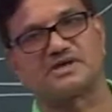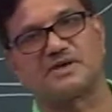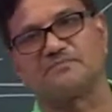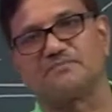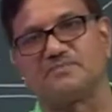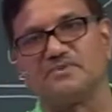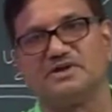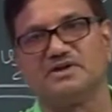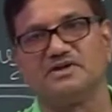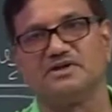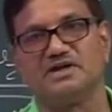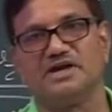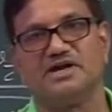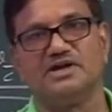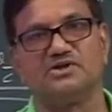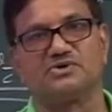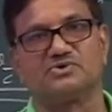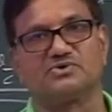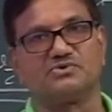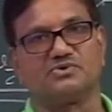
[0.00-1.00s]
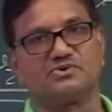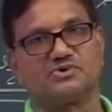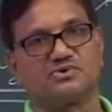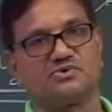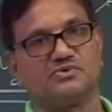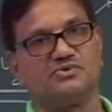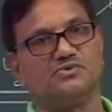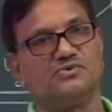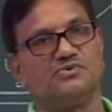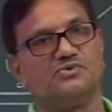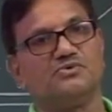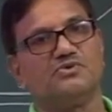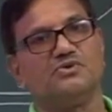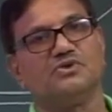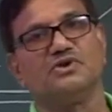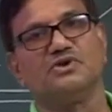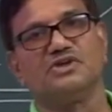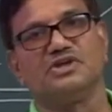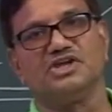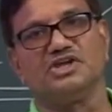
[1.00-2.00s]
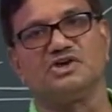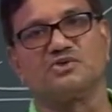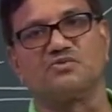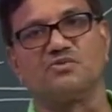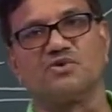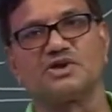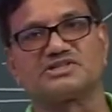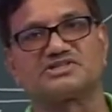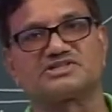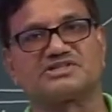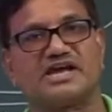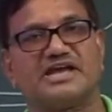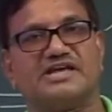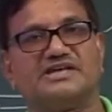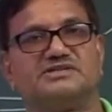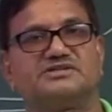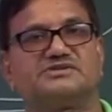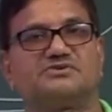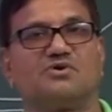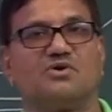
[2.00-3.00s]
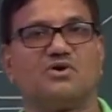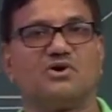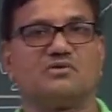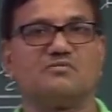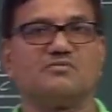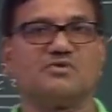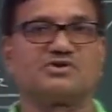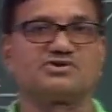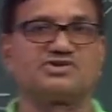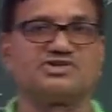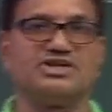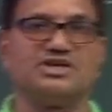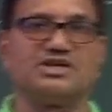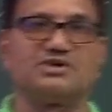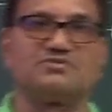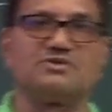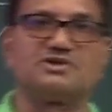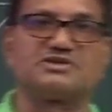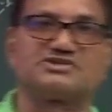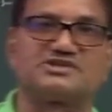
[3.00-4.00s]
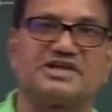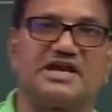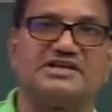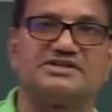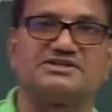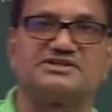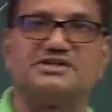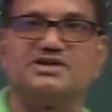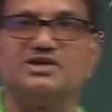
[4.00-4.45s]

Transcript: up into two equal-sized, almost equal-sized